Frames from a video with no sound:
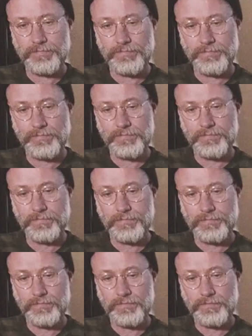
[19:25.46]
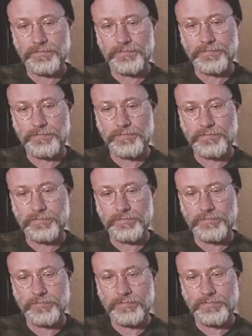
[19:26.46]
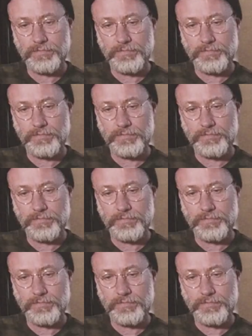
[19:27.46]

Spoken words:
(silent)